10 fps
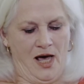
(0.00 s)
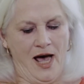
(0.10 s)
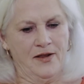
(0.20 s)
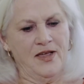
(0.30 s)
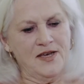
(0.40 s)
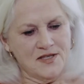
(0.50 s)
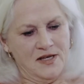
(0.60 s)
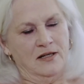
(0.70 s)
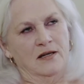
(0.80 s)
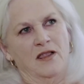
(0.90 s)
And there's
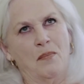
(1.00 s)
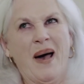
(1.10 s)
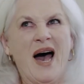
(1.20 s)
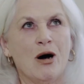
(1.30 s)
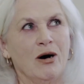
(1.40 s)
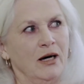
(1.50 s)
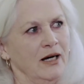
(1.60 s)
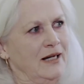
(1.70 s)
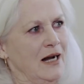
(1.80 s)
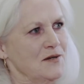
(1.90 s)
the power
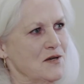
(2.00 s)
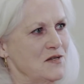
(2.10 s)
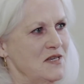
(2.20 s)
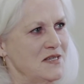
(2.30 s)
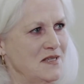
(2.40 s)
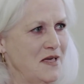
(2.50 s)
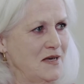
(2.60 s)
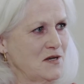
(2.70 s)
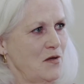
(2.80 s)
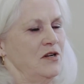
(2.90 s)
analysis, isn't
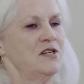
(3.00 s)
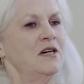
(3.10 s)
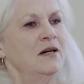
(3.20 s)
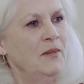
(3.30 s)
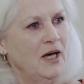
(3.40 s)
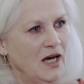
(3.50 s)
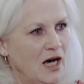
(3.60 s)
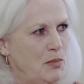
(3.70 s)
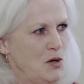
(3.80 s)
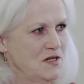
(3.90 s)
there? So that
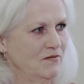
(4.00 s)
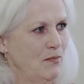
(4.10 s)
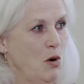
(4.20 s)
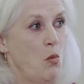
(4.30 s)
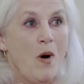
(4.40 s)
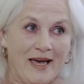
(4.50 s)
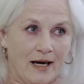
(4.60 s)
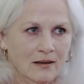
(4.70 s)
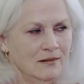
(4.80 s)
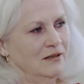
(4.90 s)
a person from a
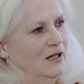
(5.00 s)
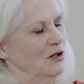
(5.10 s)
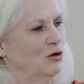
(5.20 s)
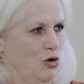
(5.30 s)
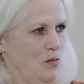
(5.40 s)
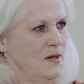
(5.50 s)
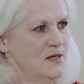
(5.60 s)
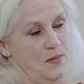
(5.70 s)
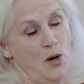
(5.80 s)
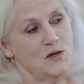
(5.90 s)
weaker group
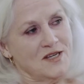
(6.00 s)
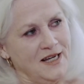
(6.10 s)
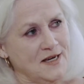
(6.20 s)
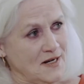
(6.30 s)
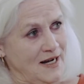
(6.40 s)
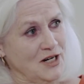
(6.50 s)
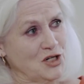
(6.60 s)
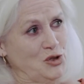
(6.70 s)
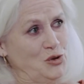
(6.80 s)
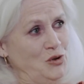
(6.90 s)
supposedly is
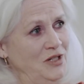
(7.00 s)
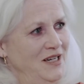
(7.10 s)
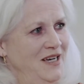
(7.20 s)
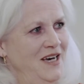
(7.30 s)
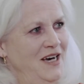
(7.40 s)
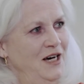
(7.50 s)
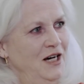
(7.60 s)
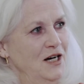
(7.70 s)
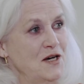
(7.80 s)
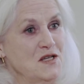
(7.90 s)
allowed to
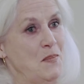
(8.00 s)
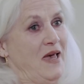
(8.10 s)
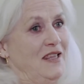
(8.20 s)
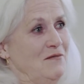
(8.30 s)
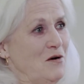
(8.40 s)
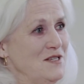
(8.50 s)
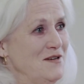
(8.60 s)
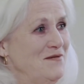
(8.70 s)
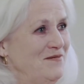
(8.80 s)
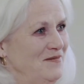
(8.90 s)
speak in the voice
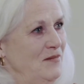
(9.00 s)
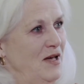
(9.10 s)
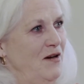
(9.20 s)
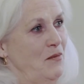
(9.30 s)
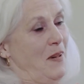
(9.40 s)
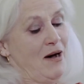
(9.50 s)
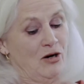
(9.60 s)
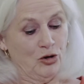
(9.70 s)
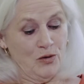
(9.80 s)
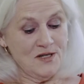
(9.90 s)
of a
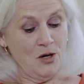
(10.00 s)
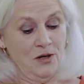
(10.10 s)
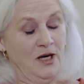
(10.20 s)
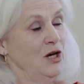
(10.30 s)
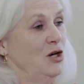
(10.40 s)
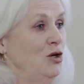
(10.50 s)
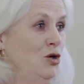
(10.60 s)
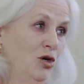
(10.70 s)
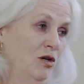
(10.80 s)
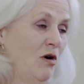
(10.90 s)
power group. So
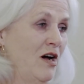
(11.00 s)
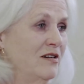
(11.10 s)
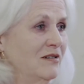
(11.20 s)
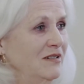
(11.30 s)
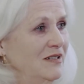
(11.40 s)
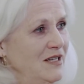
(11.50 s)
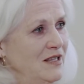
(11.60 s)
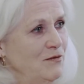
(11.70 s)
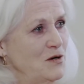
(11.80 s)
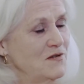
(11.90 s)
you can write
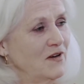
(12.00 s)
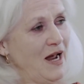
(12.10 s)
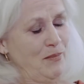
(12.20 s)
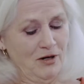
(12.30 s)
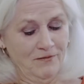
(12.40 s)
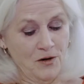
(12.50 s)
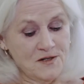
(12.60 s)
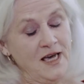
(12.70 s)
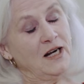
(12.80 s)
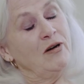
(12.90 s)
in the voice of Gabriel
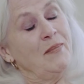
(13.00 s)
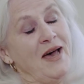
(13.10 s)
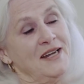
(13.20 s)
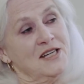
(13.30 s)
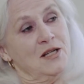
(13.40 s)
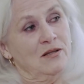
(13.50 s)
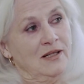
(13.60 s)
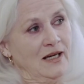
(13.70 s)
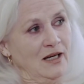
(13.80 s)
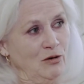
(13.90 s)
Fox. Hilary
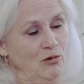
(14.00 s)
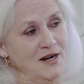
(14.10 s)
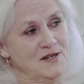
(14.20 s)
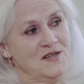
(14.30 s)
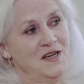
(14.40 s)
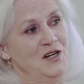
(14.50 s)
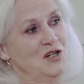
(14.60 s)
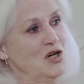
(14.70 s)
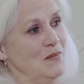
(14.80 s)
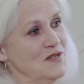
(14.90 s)
Mantel can write as
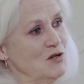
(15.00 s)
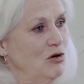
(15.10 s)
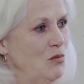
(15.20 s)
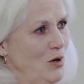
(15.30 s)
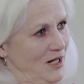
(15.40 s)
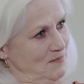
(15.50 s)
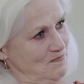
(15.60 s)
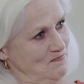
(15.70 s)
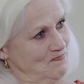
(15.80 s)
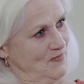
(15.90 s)
Thomas Cromwell
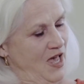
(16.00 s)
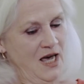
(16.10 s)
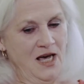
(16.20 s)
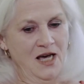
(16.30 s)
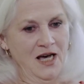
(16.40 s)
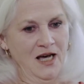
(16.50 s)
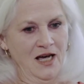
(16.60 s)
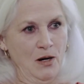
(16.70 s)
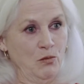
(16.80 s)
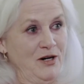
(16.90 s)
and
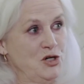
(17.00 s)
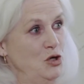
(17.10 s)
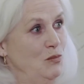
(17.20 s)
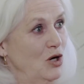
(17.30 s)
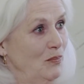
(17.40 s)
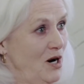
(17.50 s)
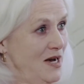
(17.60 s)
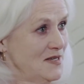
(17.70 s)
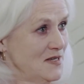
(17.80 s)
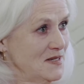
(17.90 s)
win 2 Booker
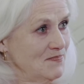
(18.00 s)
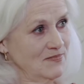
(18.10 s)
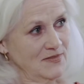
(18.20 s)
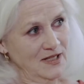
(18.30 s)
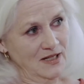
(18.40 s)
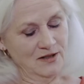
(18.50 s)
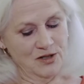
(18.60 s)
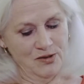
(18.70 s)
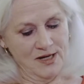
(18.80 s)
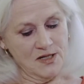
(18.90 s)
Prizes in
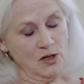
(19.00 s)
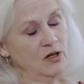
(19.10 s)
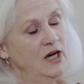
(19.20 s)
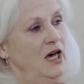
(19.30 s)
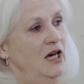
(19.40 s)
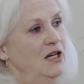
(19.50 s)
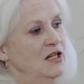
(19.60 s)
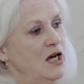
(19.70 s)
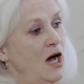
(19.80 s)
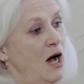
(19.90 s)
doing so.
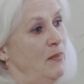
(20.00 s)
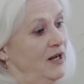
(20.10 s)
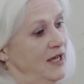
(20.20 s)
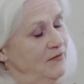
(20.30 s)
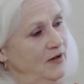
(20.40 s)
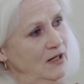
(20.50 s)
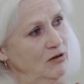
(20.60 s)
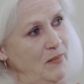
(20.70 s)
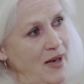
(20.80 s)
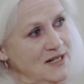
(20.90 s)
I believe
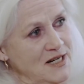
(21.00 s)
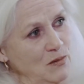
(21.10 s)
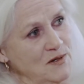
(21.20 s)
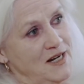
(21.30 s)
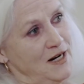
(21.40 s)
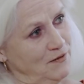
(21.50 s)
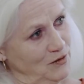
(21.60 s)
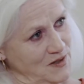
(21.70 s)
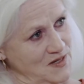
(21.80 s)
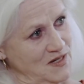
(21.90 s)
Hilary Mantel was an
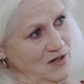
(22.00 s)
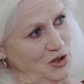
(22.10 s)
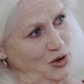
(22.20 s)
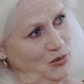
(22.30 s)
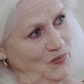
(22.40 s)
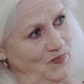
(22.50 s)
influence on you.